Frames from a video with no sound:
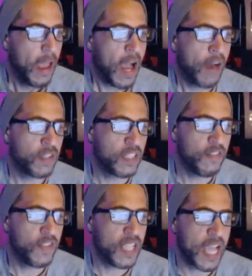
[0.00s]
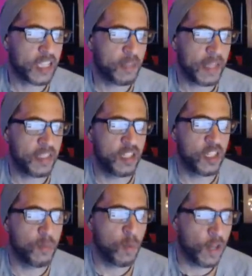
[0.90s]
I received a text message
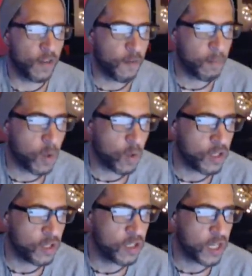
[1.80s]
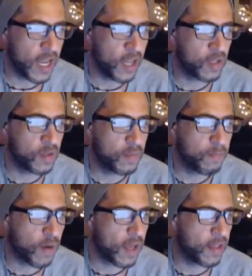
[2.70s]
this morning from Golden Child
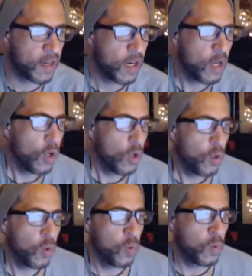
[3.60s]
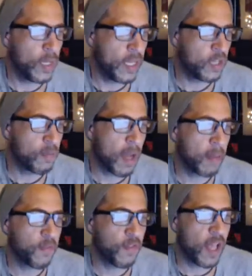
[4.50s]
brother who is
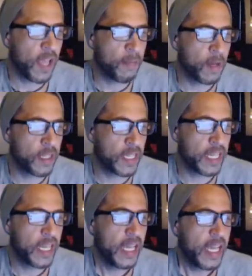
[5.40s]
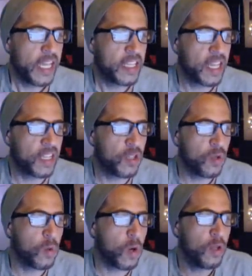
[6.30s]
mom's flying monkey. He says,
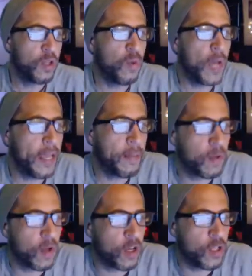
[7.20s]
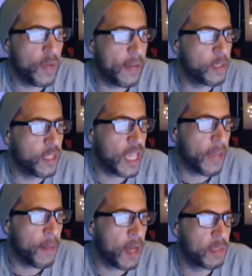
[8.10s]
"You you able are you able to
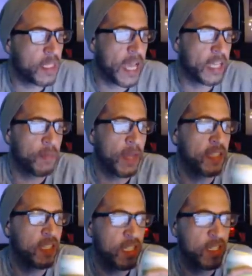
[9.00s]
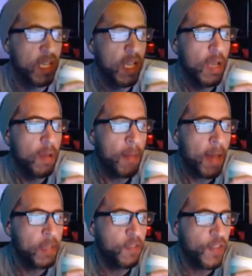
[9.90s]
get mom's text messages?
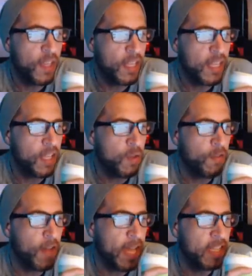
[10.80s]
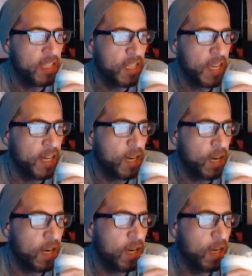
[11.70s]
Mom is feeling that you have isolated
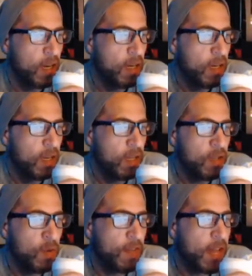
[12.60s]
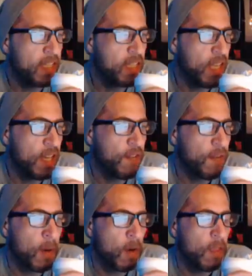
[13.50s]
her you have isolated
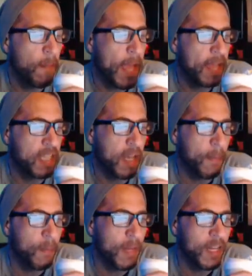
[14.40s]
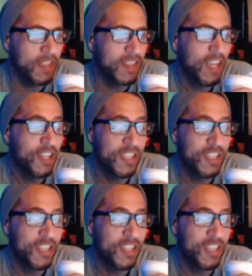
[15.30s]
from her in the past couple months